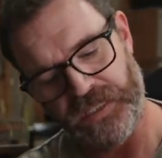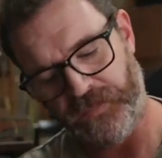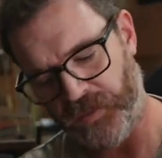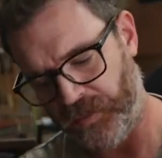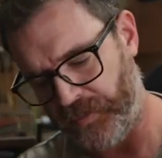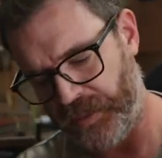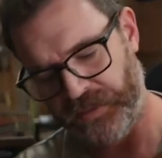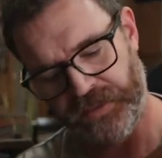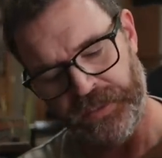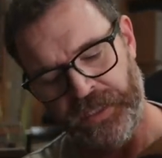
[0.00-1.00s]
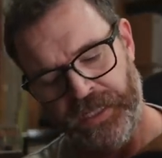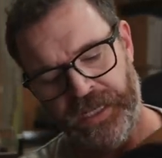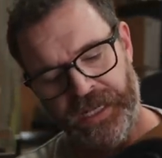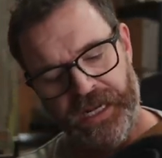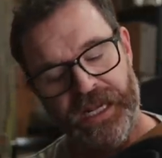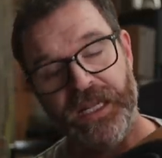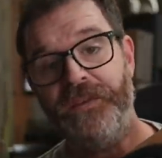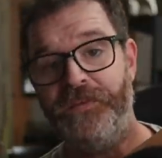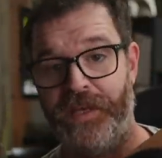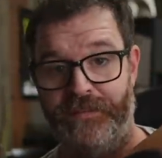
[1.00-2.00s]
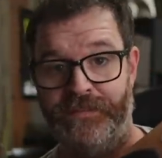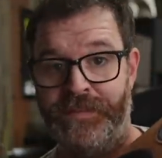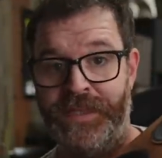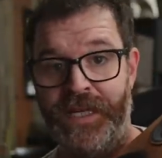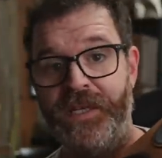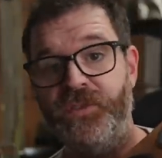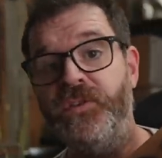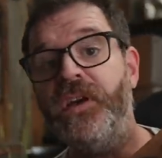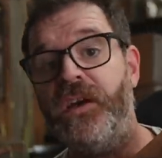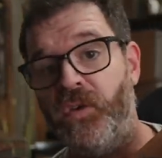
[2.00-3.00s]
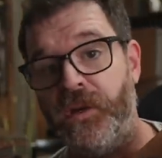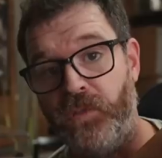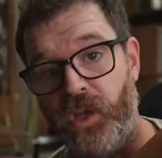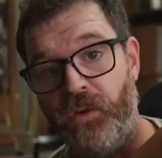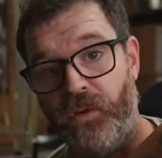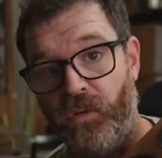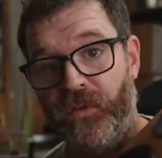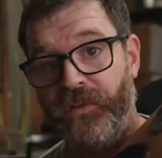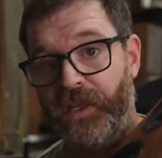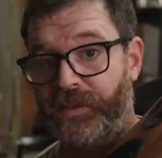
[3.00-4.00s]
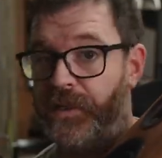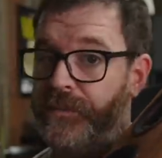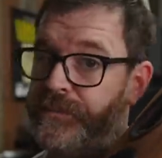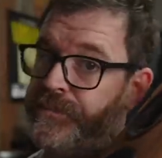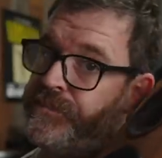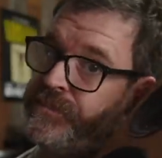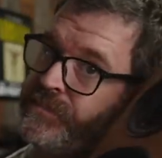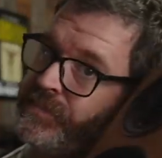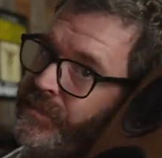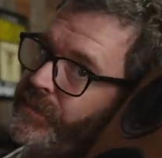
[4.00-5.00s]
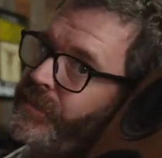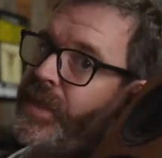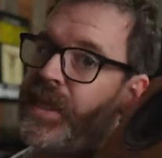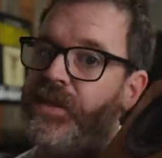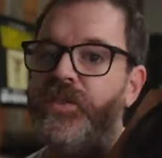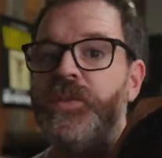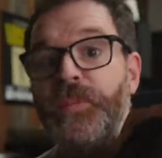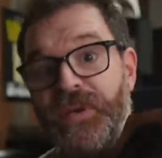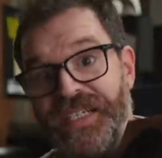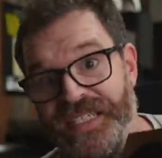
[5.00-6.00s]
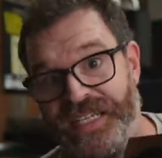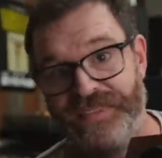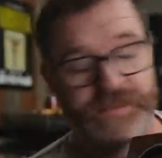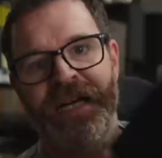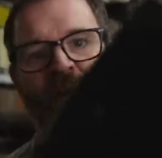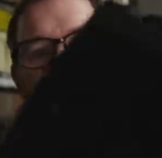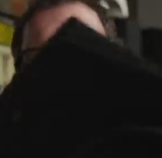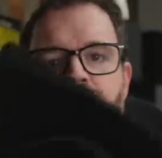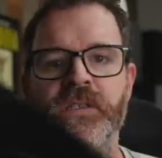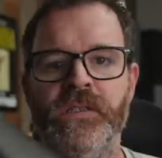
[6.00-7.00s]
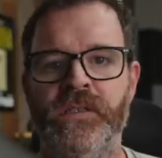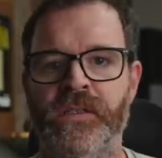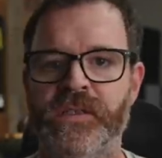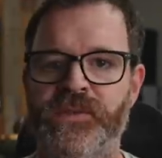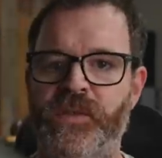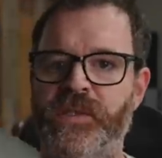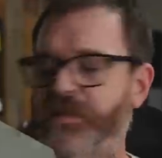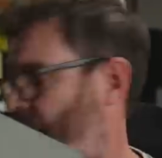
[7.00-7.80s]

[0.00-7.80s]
couple of months, and I love them, and I do not want to blow the Wharfedales up. They're so pretty. However, this one